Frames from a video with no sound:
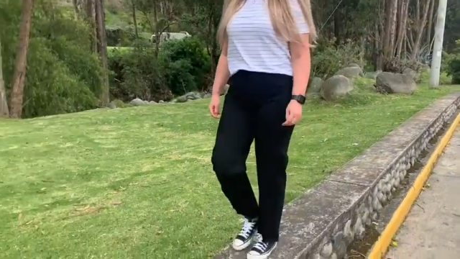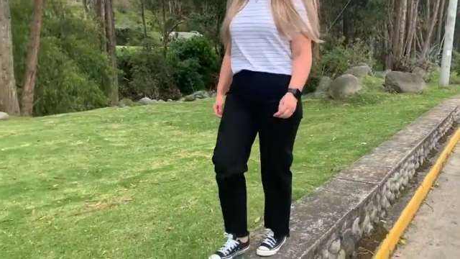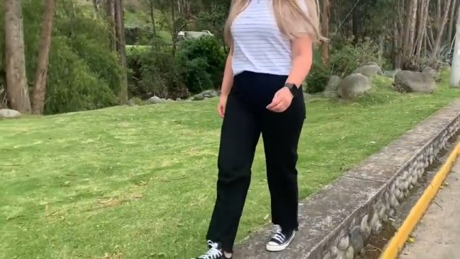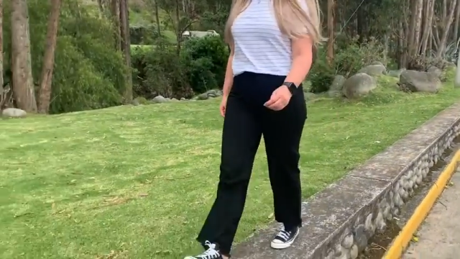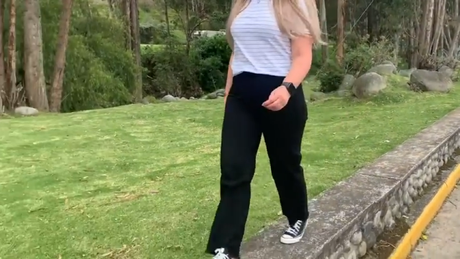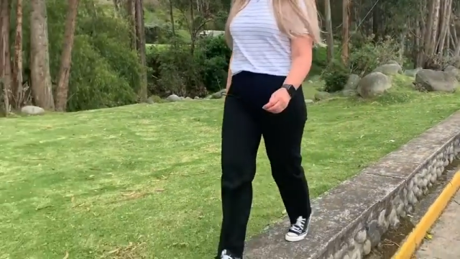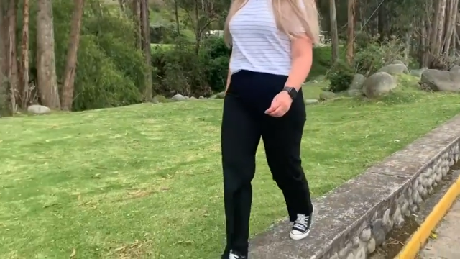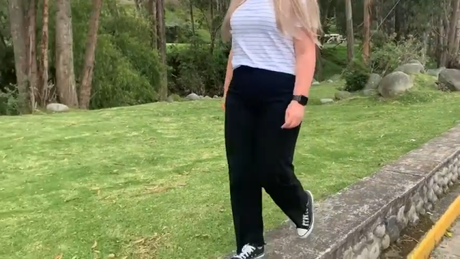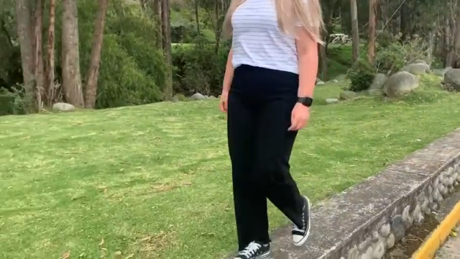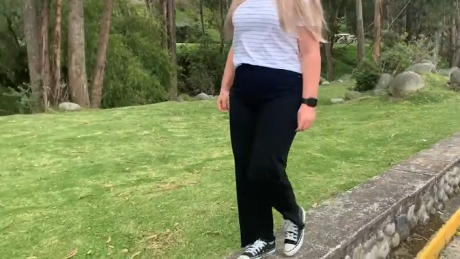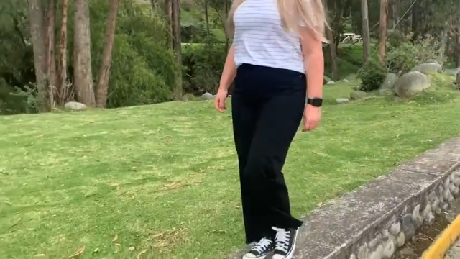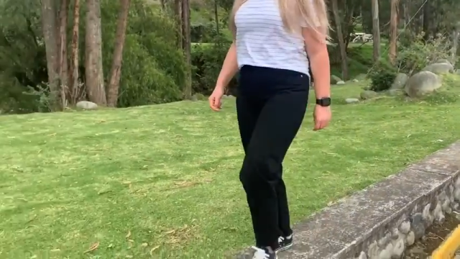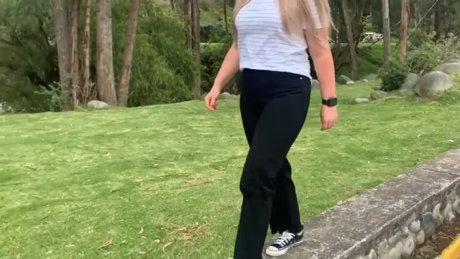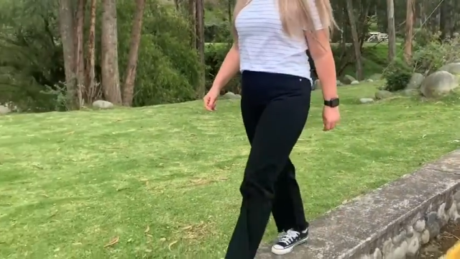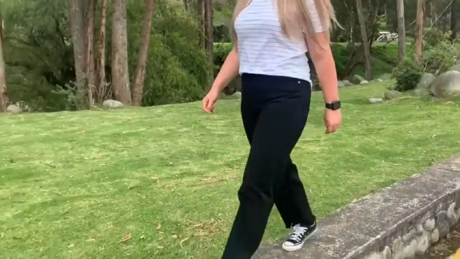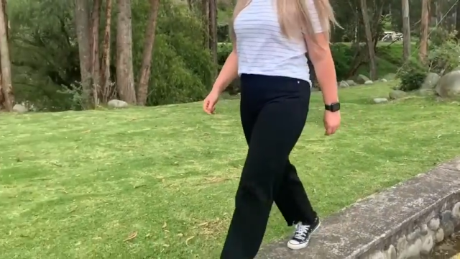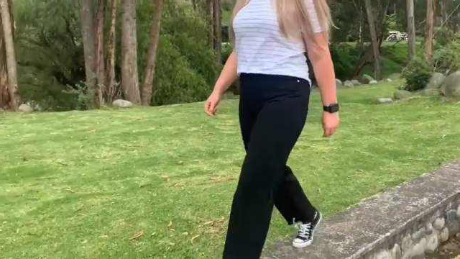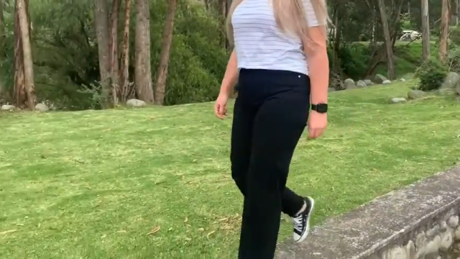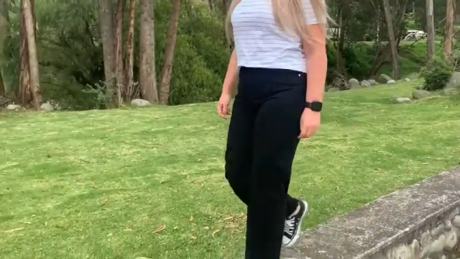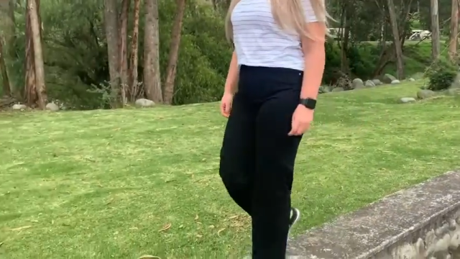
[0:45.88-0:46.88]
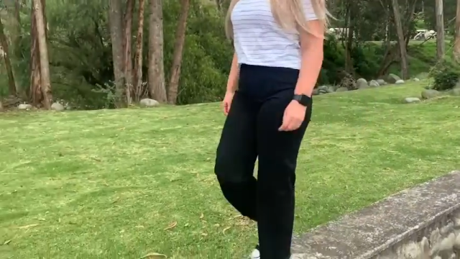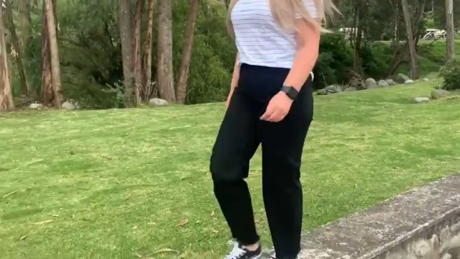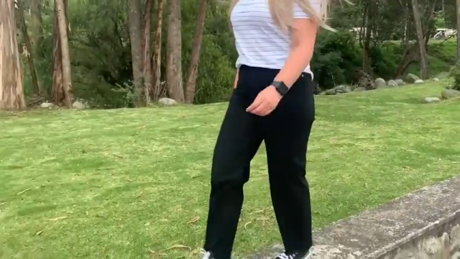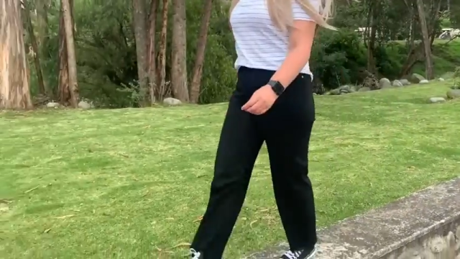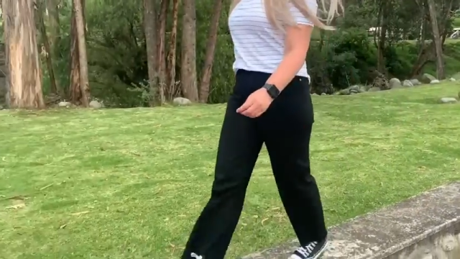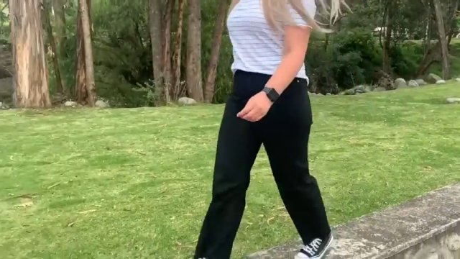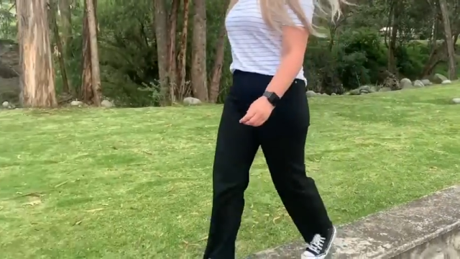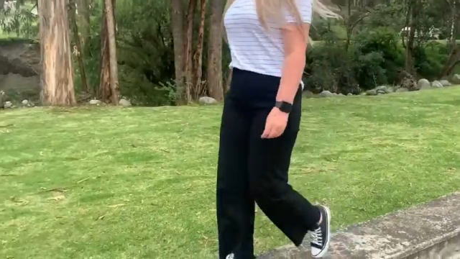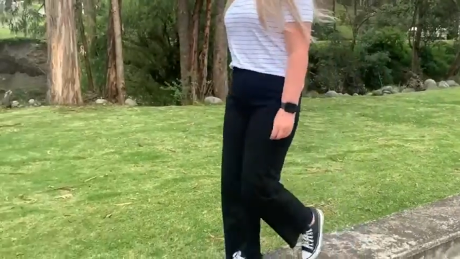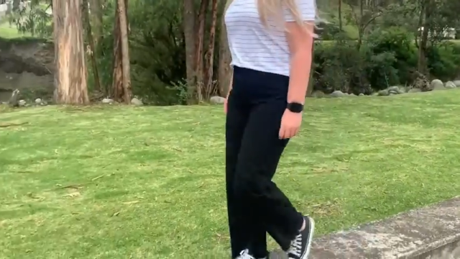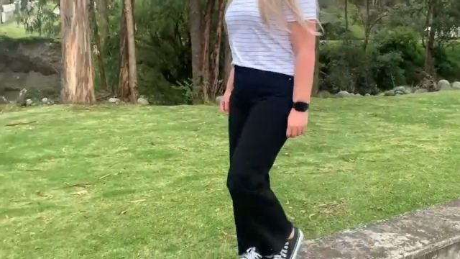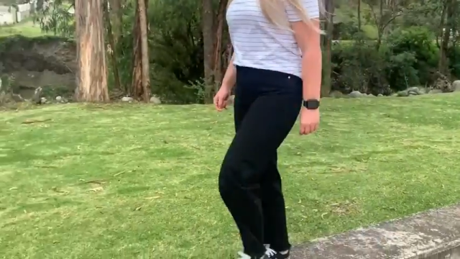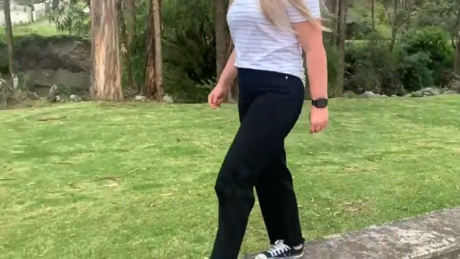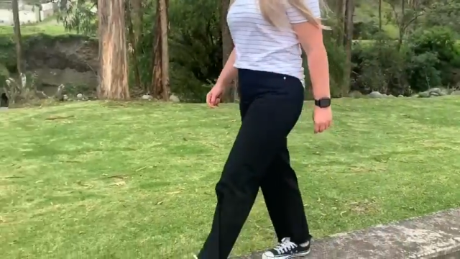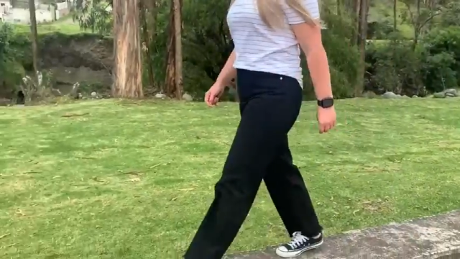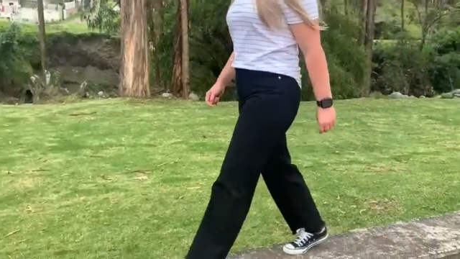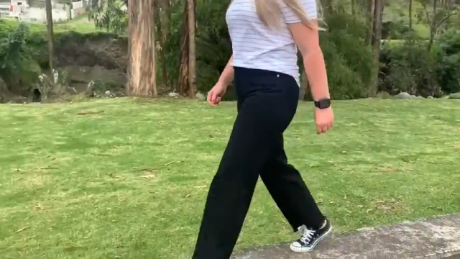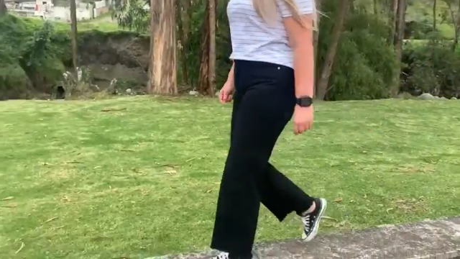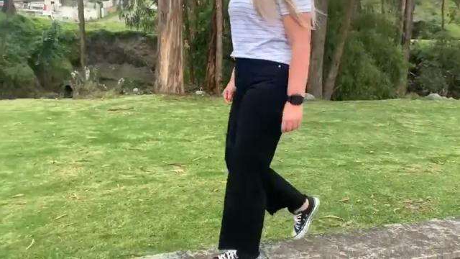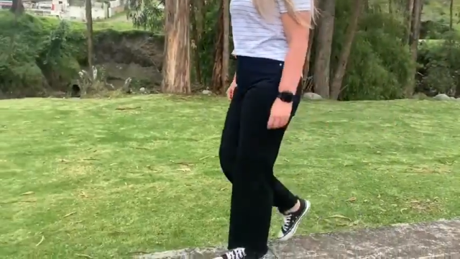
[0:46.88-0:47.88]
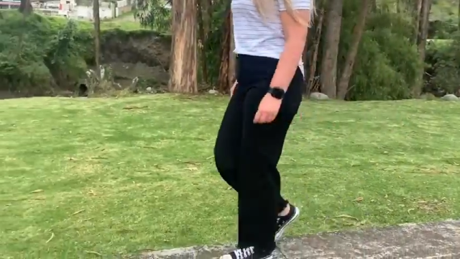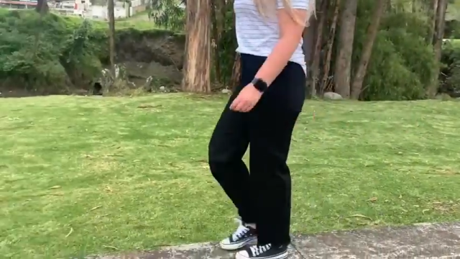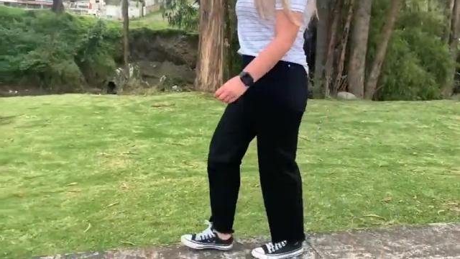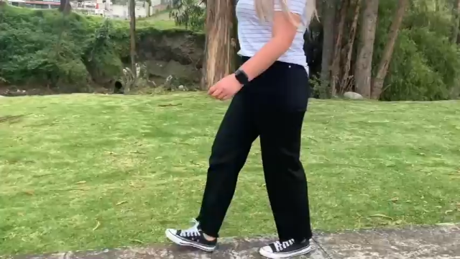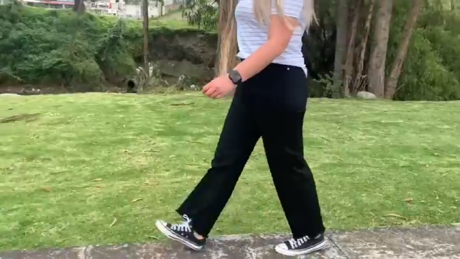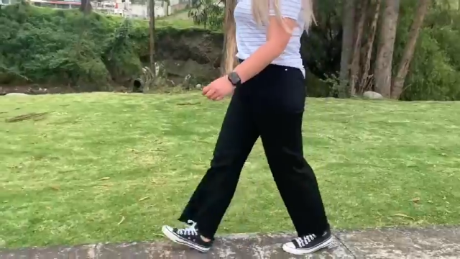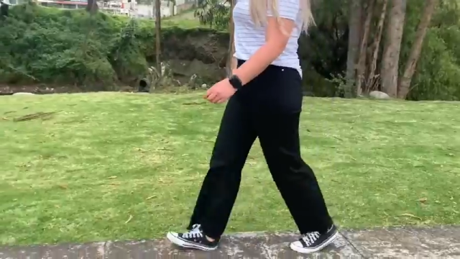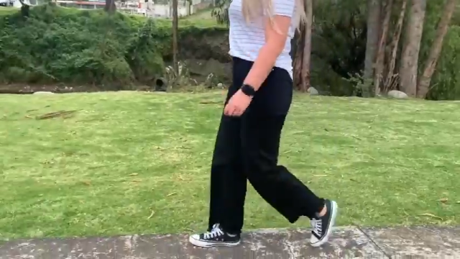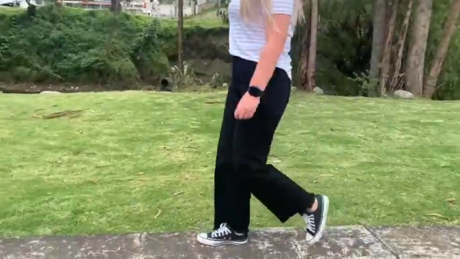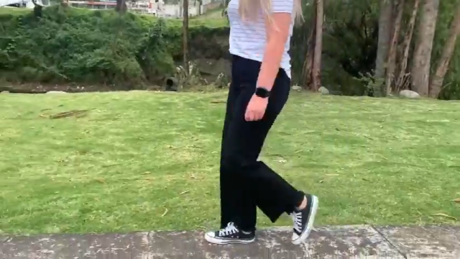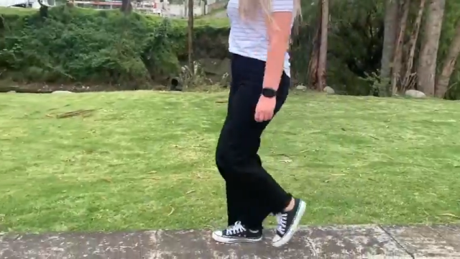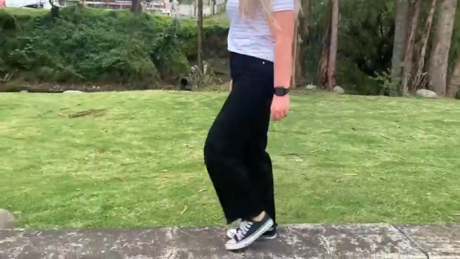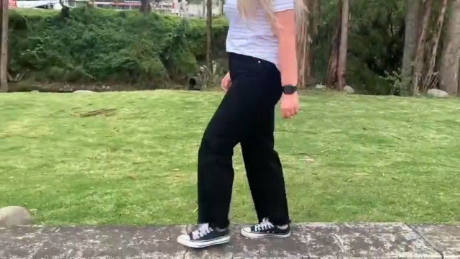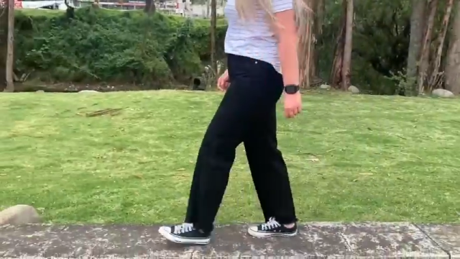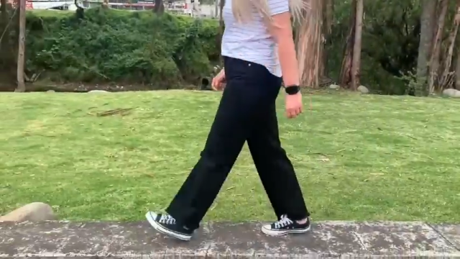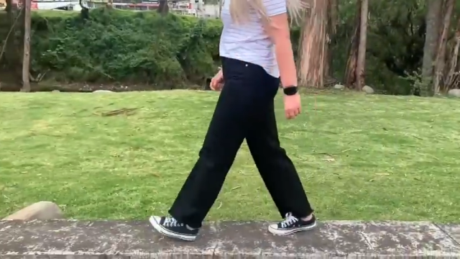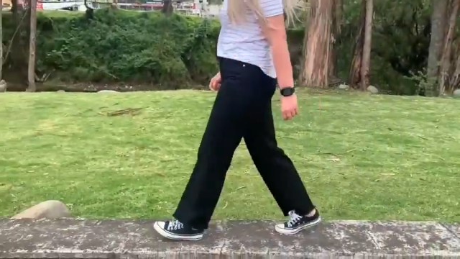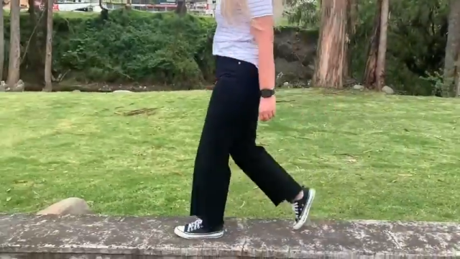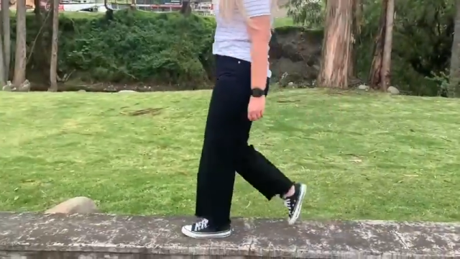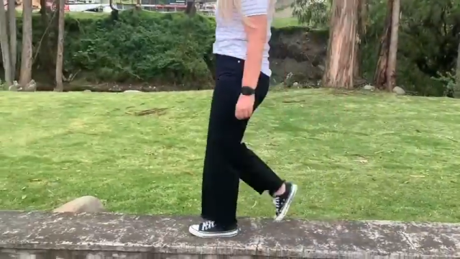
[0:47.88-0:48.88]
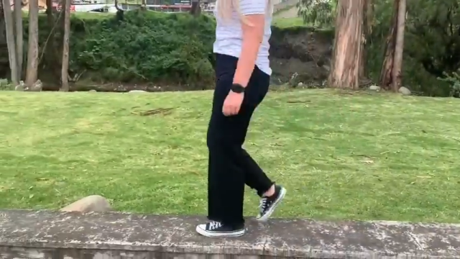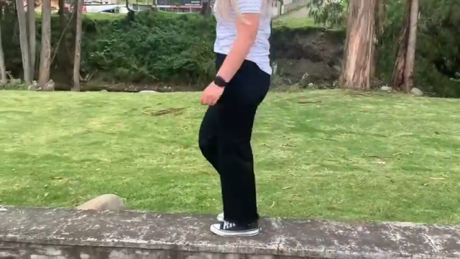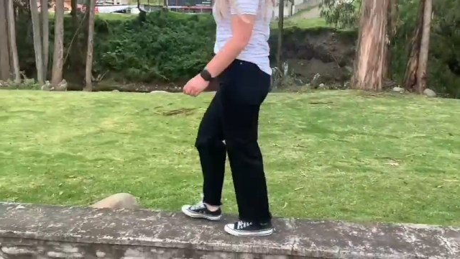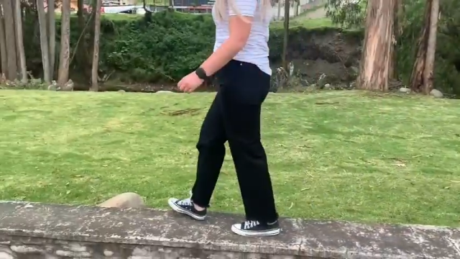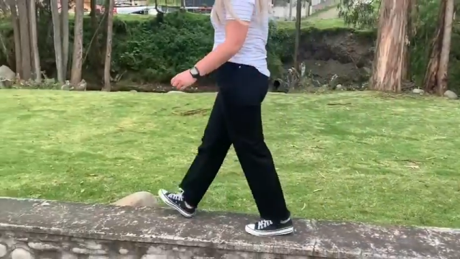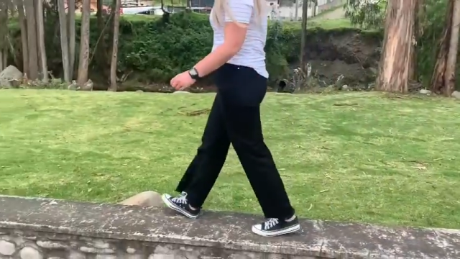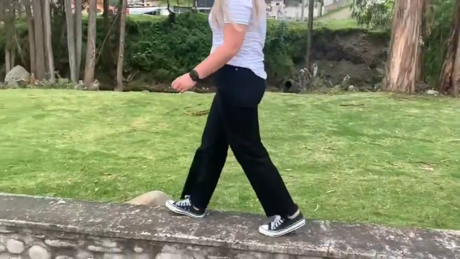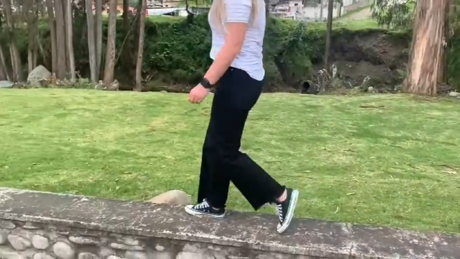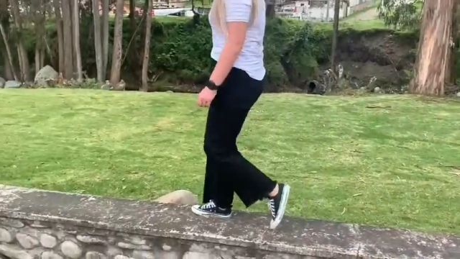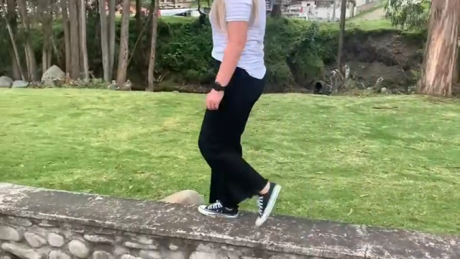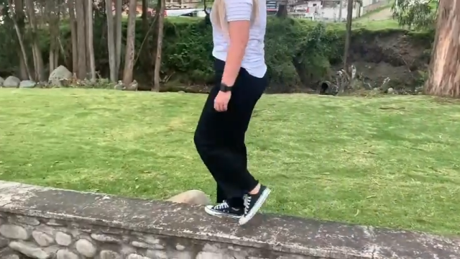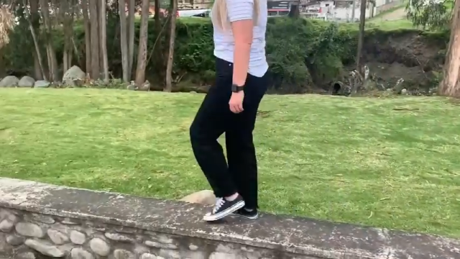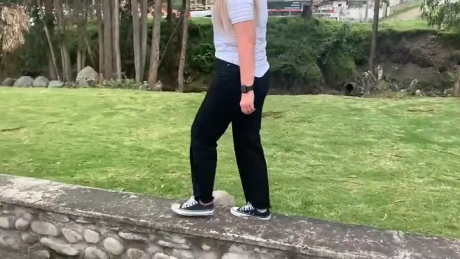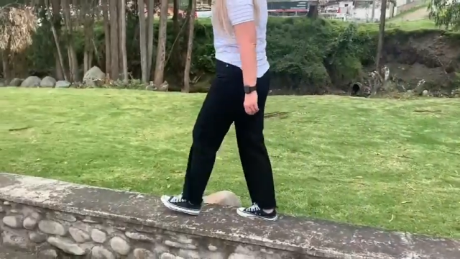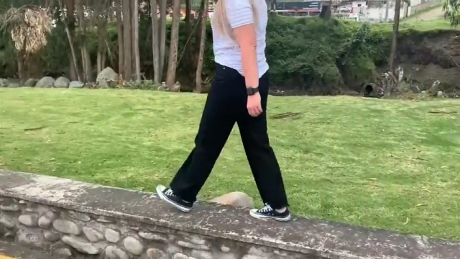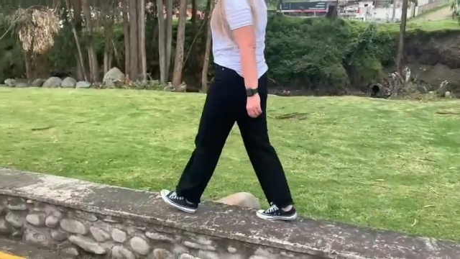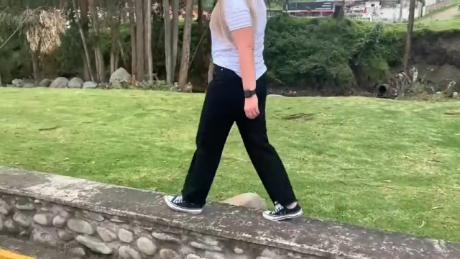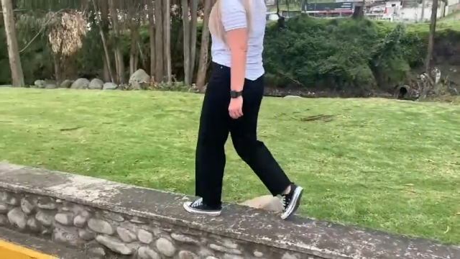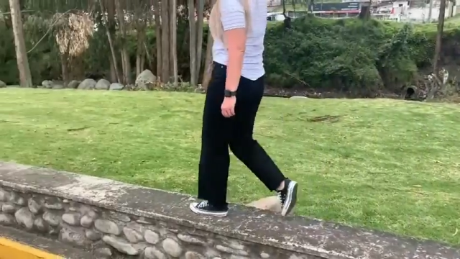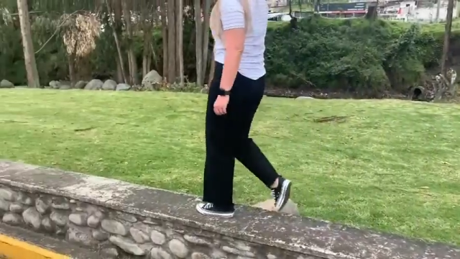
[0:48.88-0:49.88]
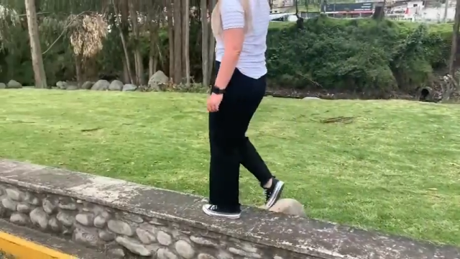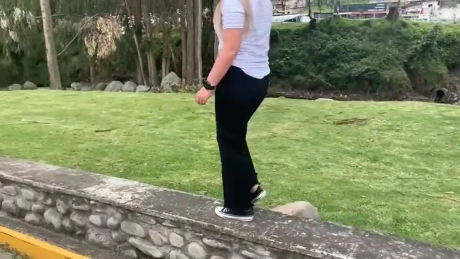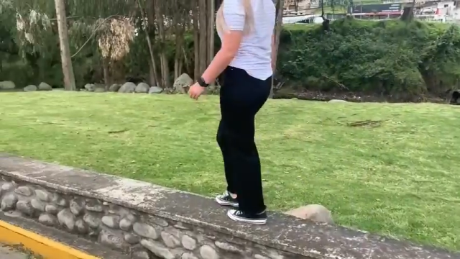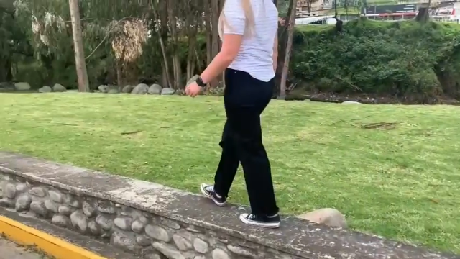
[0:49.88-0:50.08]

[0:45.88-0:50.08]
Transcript: [unreadable: no face in view]